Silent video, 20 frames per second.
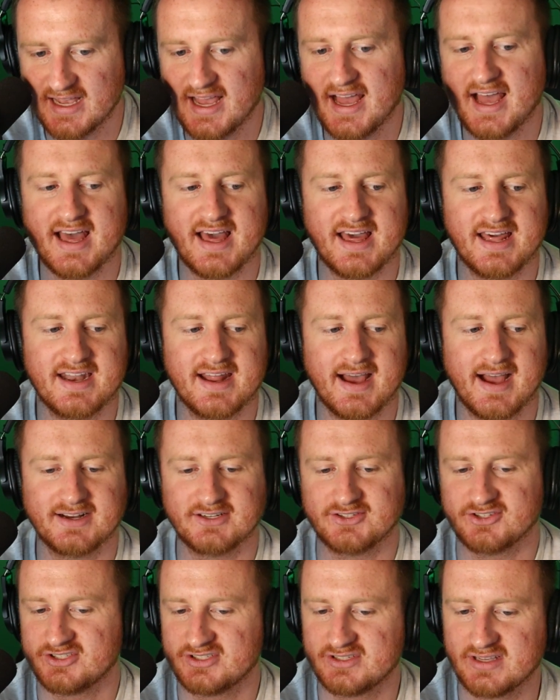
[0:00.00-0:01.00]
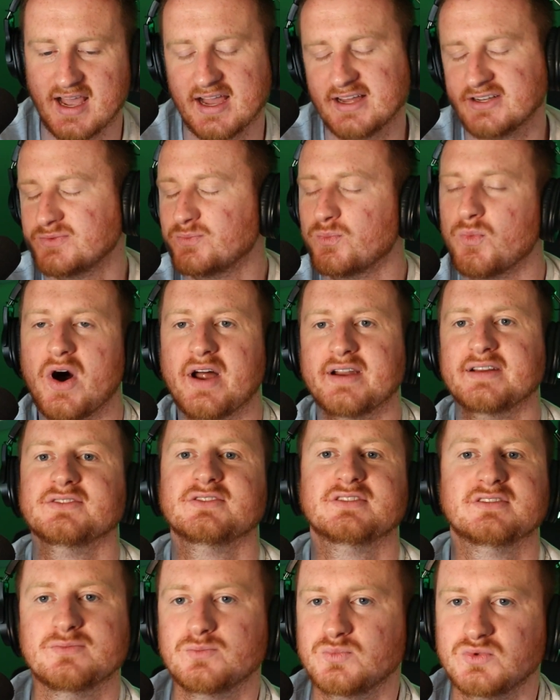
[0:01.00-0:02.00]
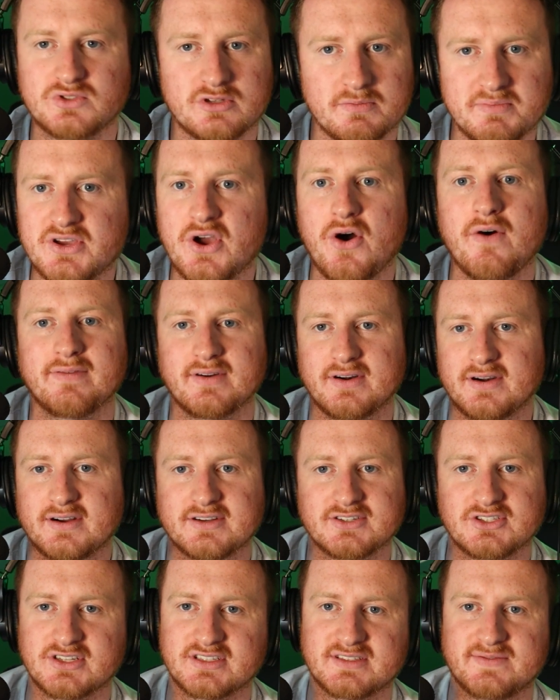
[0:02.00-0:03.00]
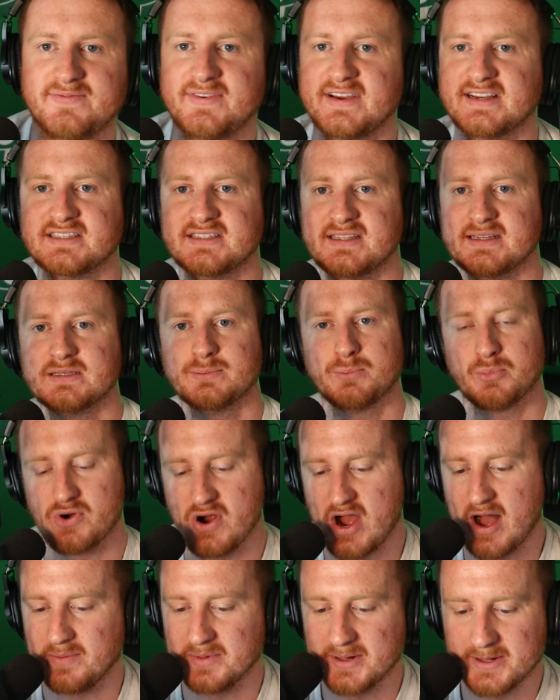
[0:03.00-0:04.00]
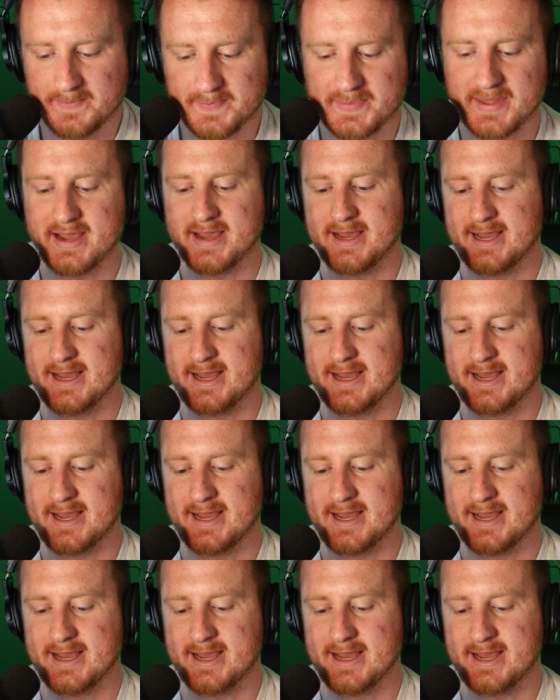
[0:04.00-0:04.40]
And I wanted to be over. Just fix this problem.